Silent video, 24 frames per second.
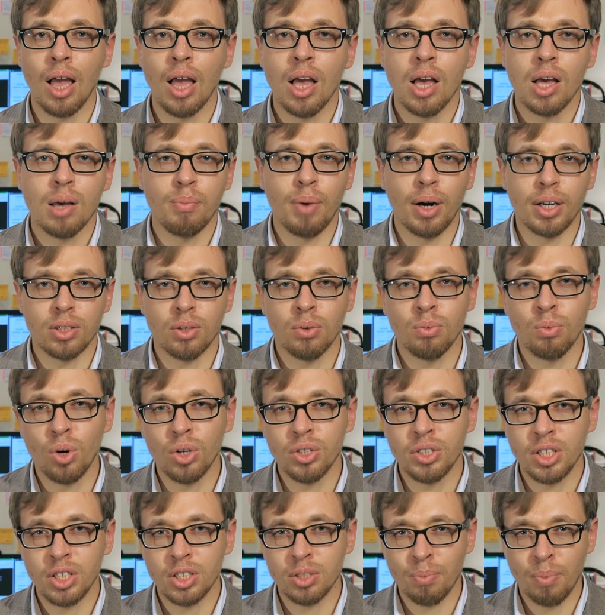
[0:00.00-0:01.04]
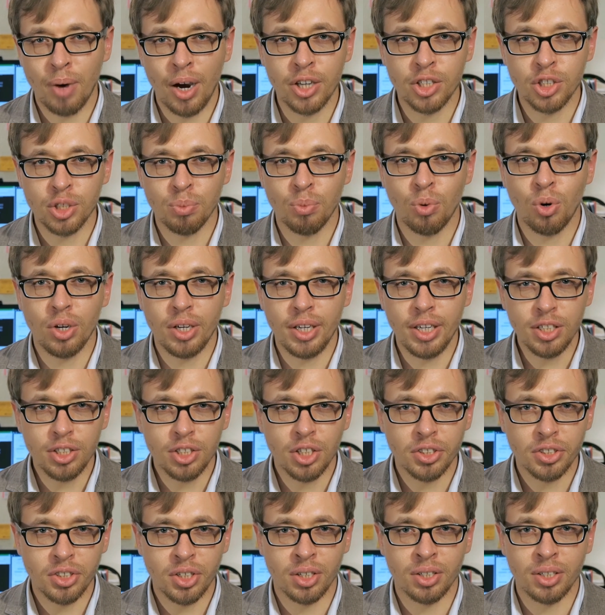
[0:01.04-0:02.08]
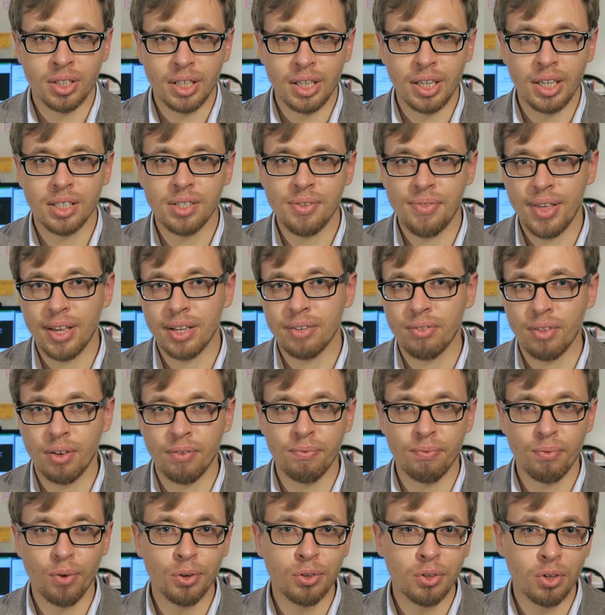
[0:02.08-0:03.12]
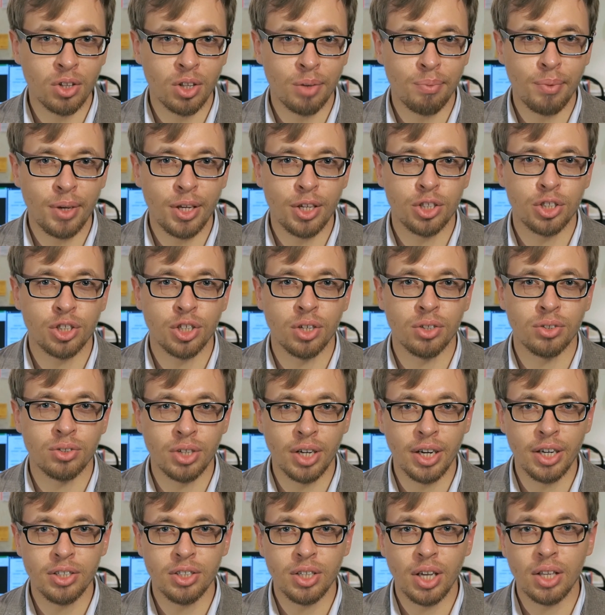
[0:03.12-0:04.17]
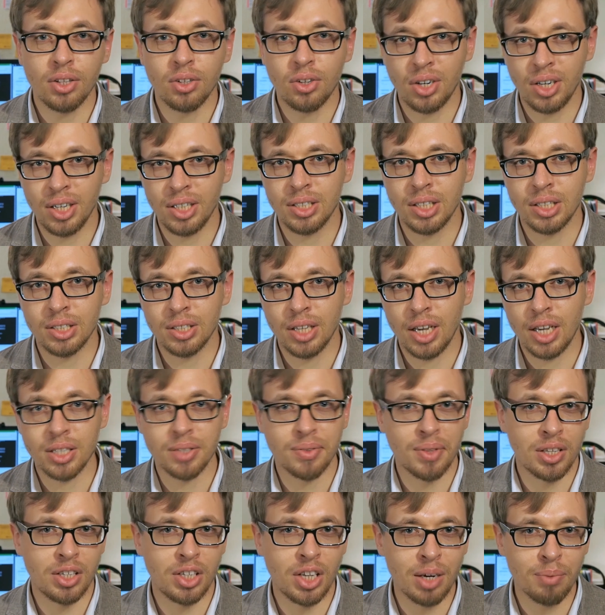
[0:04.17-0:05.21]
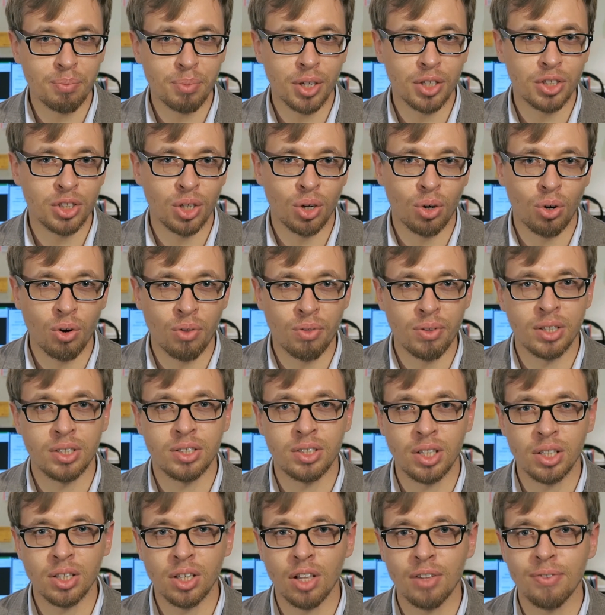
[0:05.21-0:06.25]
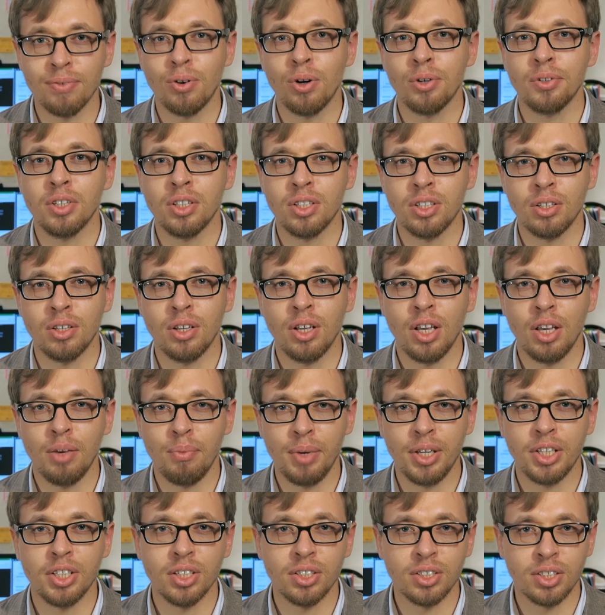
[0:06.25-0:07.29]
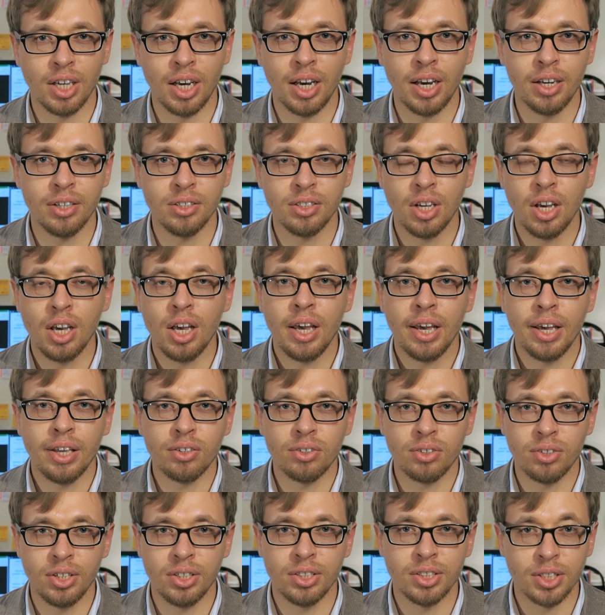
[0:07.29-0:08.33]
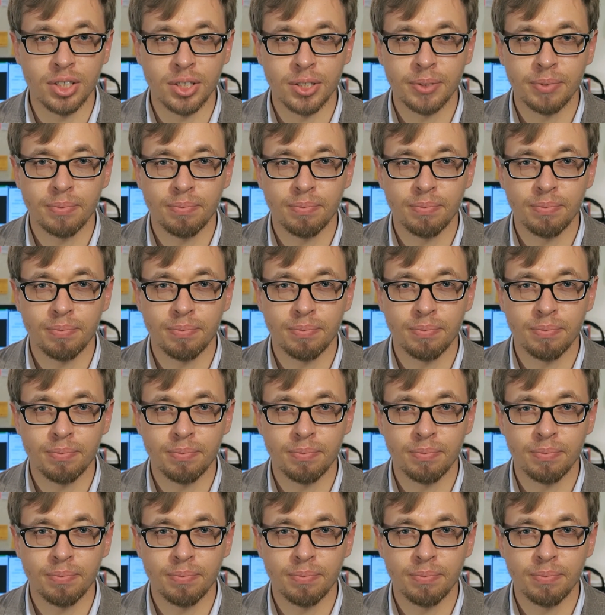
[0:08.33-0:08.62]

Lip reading: But what is much more interesting is that the photon emission rate increases as the temperature of the single photon emitting diode increases.